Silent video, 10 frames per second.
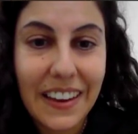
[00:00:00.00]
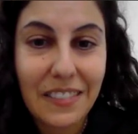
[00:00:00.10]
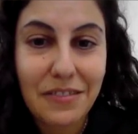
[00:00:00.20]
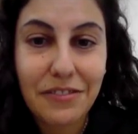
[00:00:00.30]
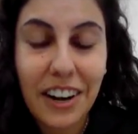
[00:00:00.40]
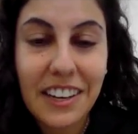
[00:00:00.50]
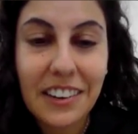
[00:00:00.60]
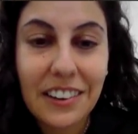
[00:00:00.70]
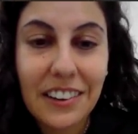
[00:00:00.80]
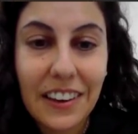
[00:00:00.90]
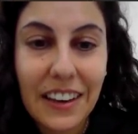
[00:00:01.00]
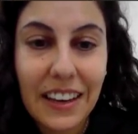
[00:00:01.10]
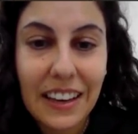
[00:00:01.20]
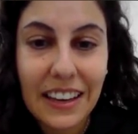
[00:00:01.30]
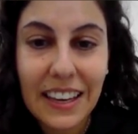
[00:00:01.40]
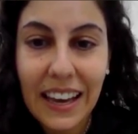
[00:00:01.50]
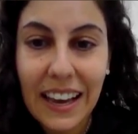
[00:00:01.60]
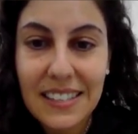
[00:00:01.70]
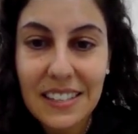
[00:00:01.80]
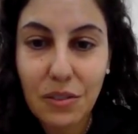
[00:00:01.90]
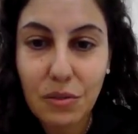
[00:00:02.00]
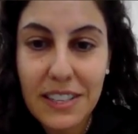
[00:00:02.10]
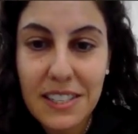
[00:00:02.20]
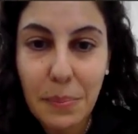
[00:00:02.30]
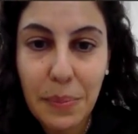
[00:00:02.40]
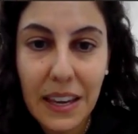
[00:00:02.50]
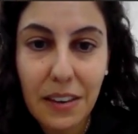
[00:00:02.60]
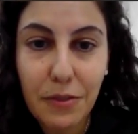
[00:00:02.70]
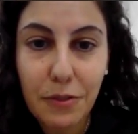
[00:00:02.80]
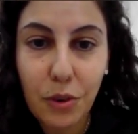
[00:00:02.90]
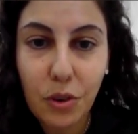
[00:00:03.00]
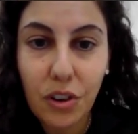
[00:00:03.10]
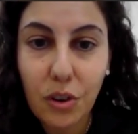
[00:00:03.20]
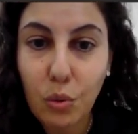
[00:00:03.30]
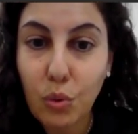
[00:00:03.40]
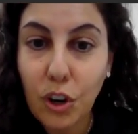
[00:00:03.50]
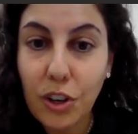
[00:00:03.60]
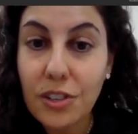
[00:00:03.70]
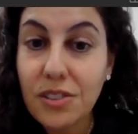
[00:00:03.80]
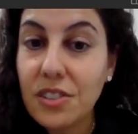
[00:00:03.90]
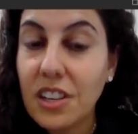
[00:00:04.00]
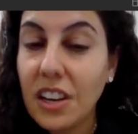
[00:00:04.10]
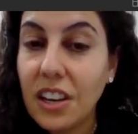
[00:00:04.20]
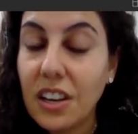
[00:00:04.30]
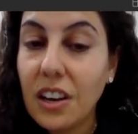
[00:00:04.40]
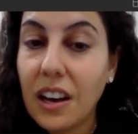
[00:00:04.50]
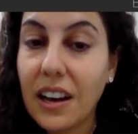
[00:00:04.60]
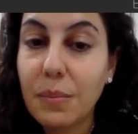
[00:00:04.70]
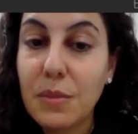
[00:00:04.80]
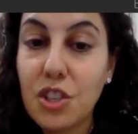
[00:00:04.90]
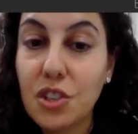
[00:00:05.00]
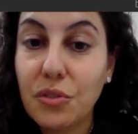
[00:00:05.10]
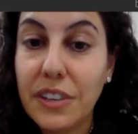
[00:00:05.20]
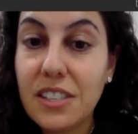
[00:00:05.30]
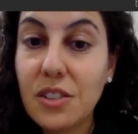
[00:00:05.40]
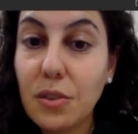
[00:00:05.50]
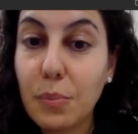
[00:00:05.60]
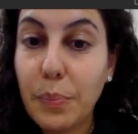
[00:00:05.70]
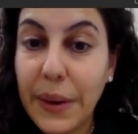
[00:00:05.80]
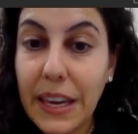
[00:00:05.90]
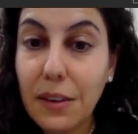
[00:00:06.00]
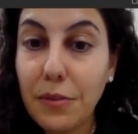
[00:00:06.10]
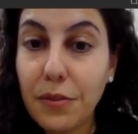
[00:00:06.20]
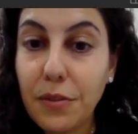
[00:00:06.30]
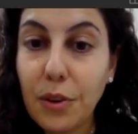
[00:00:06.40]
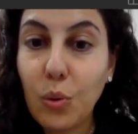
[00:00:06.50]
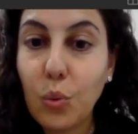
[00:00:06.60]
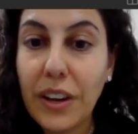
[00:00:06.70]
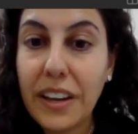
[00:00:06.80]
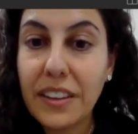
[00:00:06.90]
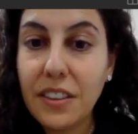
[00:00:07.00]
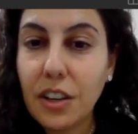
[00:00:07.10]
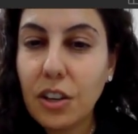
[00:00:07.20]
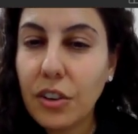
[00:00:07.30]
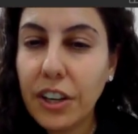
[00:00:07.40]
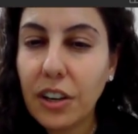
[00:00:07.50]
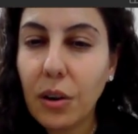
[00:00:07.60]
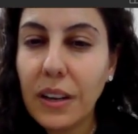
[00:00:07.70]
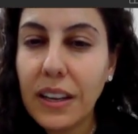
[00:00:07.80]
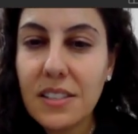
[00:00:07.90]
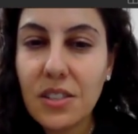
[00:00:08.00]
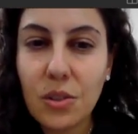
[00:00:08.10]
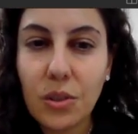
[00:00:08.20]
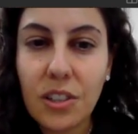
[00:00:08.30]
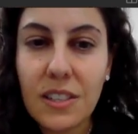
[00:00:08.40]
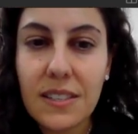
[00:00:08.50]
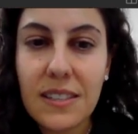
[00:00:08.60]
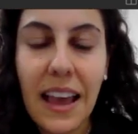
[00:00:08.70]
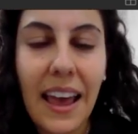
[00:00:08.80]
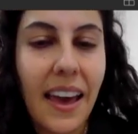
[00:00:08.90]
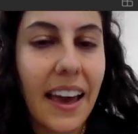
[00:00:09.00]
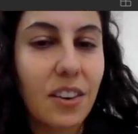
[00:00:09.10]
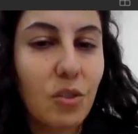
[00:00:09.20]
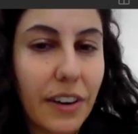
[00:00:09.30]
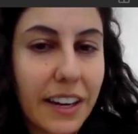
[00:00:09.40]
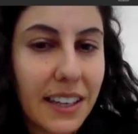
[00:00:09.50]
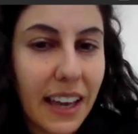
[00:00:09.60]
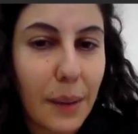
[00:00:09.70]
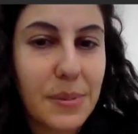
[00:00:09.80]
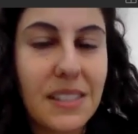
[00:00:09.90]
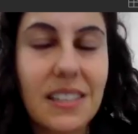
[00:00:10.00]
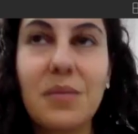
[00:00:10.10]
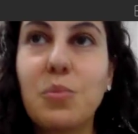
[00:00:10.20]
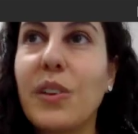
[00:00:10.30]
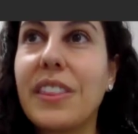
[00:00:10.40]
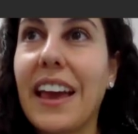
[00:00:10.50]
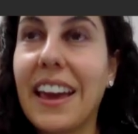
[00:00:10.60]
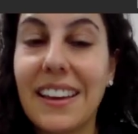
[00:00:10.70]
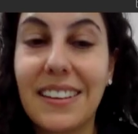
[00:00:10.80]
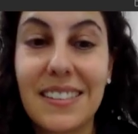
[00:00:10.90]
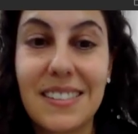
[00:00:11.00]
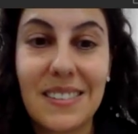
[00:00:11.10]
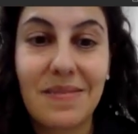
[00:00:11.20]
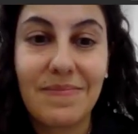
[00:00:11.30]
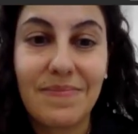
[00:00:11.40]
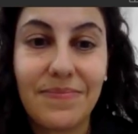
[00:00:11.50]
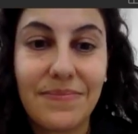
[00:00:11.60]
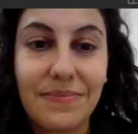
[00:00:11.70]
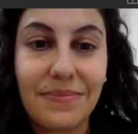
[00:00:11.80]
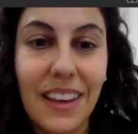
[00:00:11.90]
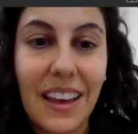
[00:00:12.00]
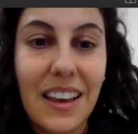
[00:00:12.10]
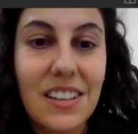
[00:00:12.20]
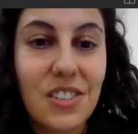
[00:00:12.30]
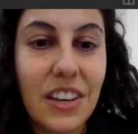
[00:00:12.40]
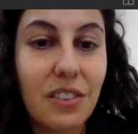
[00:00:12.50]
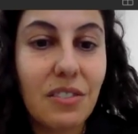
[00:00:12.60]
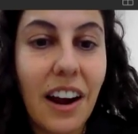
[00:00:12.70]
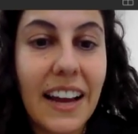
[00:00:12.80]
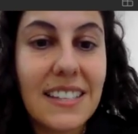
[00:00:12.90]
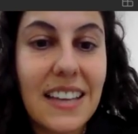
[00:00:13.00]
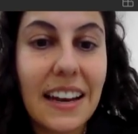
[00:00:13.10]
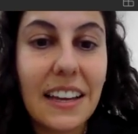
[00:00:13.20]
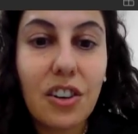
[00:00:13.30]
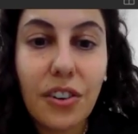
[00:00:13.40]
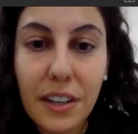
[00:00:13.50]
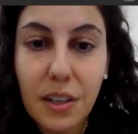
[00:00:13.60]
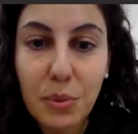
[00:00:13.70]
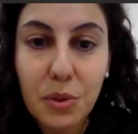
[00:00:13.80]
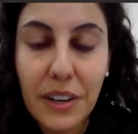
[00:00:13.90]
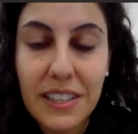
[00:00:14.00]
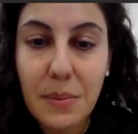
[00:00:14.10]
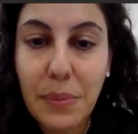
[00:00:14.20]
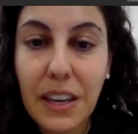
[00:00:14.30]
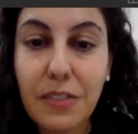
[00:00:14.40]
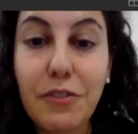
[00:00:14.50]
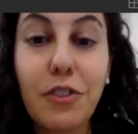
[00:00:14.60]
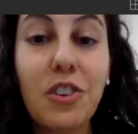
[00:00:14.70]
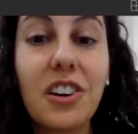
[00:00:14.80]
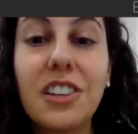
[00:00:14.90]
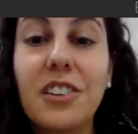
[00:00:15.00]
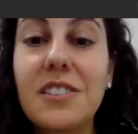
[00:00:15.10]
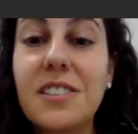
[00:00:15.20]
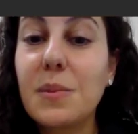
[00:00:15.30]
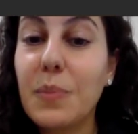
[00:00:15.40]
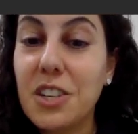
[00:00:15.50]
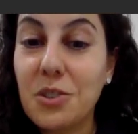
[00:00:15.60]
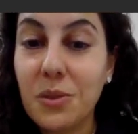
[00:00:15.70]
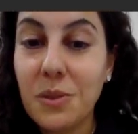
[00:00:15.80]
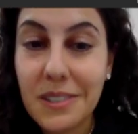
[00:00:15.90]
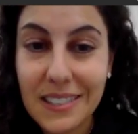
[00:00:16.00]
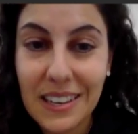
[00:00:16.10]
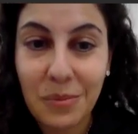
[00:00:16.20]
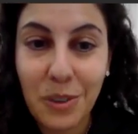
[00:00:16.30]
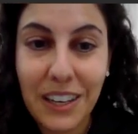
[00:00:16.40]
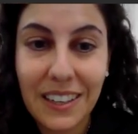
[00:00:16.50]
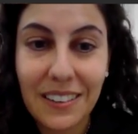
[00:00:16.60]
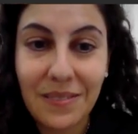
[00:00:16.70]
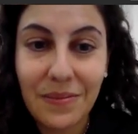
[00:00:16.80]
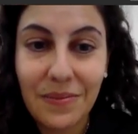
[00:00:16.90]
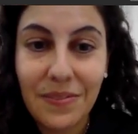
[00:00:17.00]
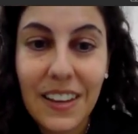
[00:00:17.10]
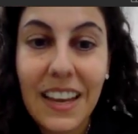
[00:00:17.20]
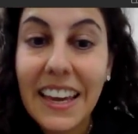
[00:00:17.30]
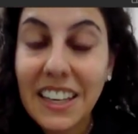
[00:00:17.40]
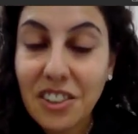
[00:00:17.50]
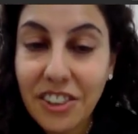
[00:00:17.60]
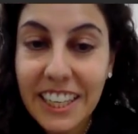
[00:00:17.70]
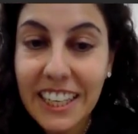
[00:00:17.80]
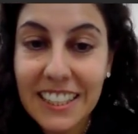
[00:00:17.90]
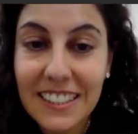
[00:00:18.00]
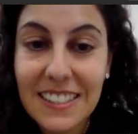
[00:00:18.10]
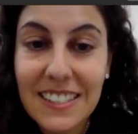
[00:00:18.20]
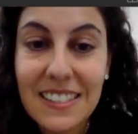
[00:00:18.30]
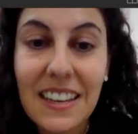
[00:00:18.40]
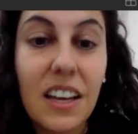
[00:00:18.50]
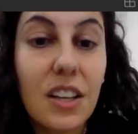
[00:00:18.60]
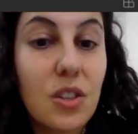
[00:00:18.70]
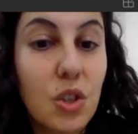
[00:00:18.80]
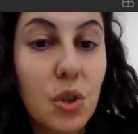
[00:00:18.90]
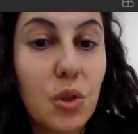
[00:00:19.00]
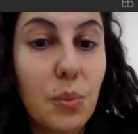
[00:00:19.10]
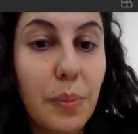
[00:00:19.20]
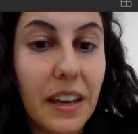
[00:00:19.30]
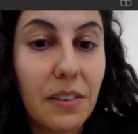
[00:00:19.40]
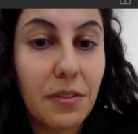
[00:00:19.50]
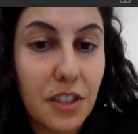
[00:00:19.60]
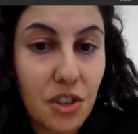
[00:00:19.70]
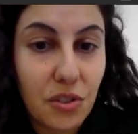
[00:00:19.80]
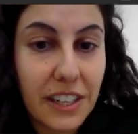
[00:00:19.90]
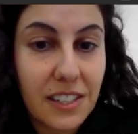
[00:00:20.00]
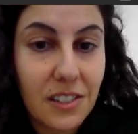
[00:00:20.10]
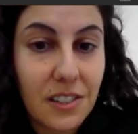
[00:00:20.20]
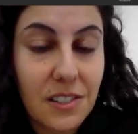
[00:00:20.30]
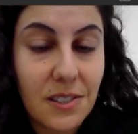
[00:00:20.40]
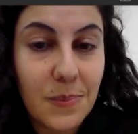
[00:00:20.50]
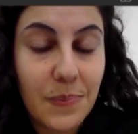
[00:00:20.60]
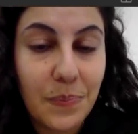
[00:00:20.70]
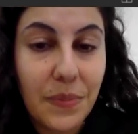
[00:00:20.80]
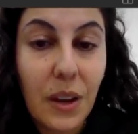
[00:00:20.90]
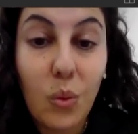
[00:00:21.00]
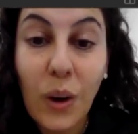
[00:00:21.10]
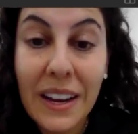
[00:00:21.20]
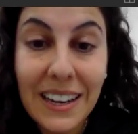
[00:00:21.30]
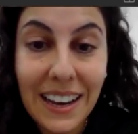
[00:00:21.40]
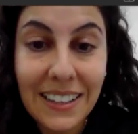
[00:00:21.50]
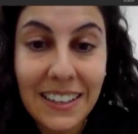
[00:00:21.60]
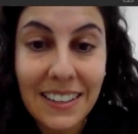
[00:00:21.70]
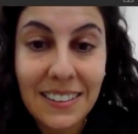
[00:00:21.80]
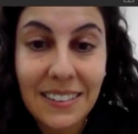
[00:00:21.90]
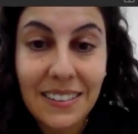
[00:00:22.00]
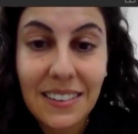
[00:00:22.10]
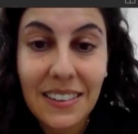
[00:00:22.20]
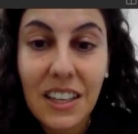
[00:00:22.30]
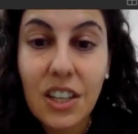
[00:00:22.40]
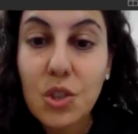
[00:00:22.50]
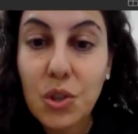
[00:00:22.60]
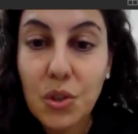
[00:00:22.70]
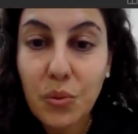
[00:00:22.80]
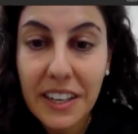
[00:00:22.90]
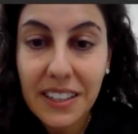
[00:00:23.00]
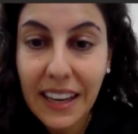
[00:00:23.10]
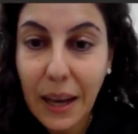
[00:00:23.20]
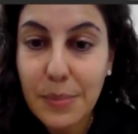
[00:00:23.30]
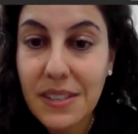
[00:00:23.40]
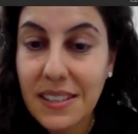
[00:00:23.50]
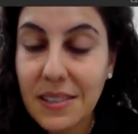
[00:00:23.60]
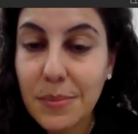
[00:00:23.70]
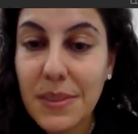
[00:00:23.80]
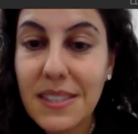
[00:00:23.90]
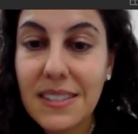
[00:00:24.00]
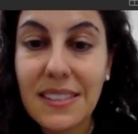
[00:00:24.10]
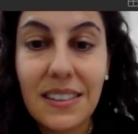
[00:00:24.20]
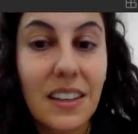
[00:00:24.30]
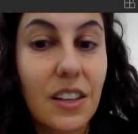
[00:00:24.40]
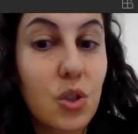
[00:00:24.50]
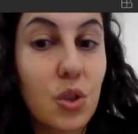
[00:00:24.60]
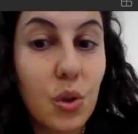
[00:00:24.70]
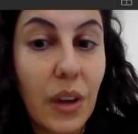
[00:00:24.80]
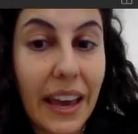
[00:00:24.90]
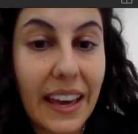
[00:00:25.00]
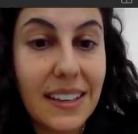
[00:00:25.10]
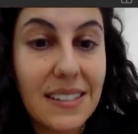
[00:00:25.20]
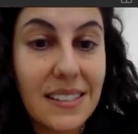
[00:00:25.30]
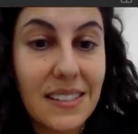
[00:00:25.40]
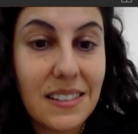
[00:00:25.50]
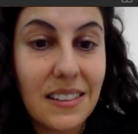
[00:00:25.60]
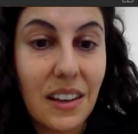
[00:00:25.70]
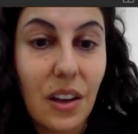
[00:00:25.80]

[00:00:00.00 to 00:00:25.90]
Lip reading: Okay, Franco, he has a recipe for roast chorizo beef with Crayola sauce and red capsicum with eggs. So he writes an incredible recipe for special someone. Ingredients: 2 beef chorizos, 1 onion, 2 red capsicums, 2 eggs,